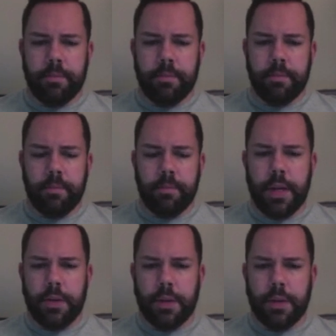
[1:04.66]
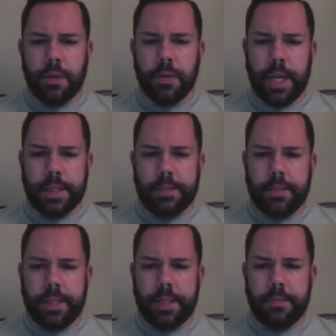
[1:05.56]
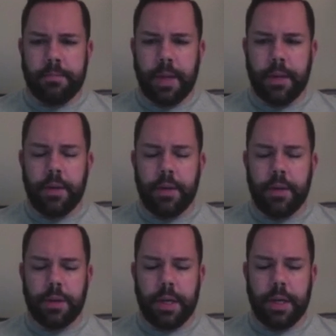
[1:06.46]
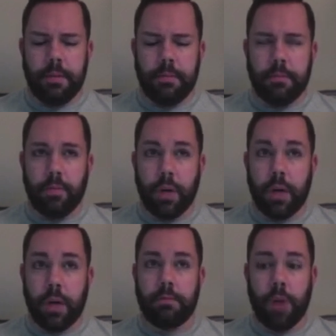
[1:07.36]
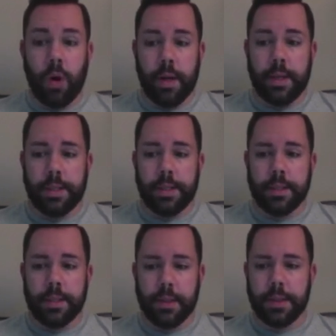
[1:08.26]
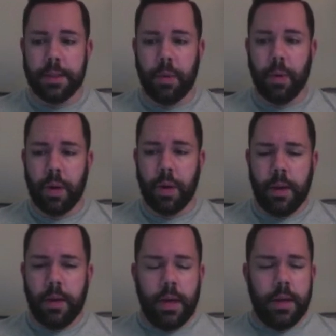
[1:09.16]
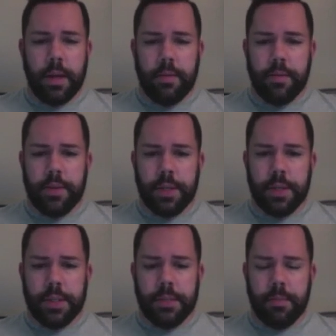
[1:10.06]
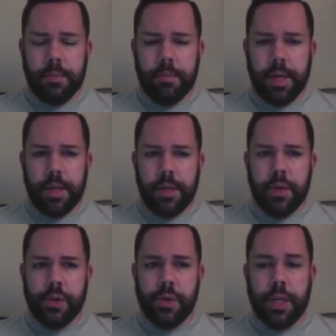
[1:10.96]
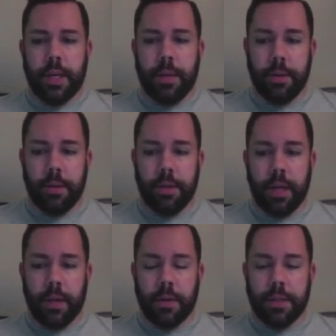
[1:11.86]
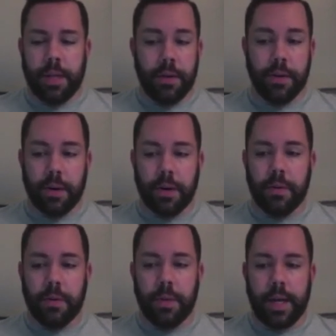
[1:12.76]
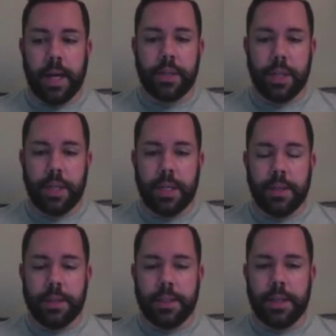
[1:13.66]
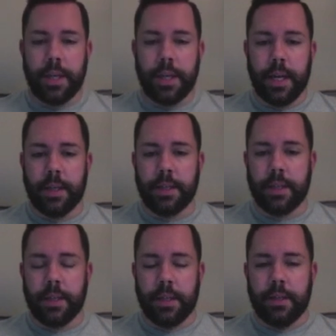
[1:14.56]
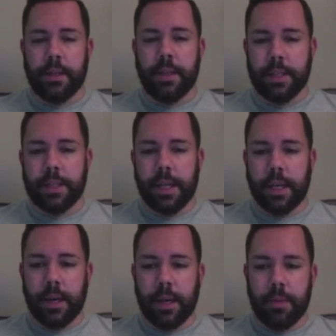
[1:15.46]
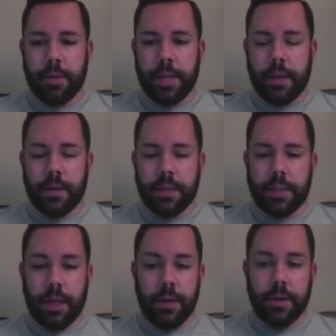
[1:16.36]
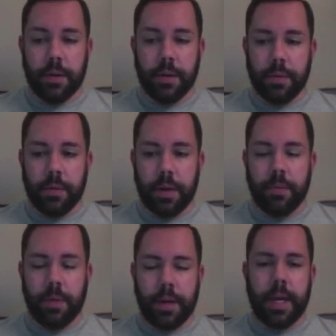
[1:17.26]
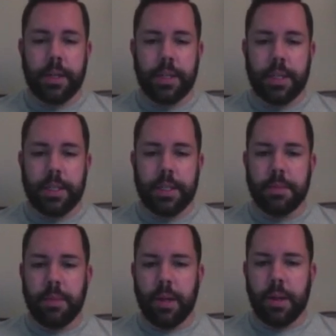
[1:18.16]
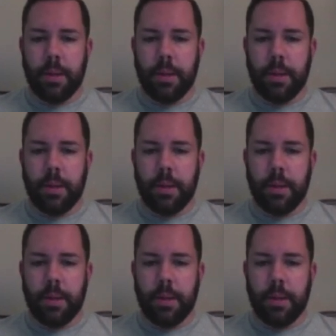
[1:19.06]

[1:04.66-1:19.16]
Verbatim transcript: I used Google's estimate, and usually, well, always until this point, they've just been usually a couple dollars under what it actually is, and it's like a couple dollars under what it actually is this month.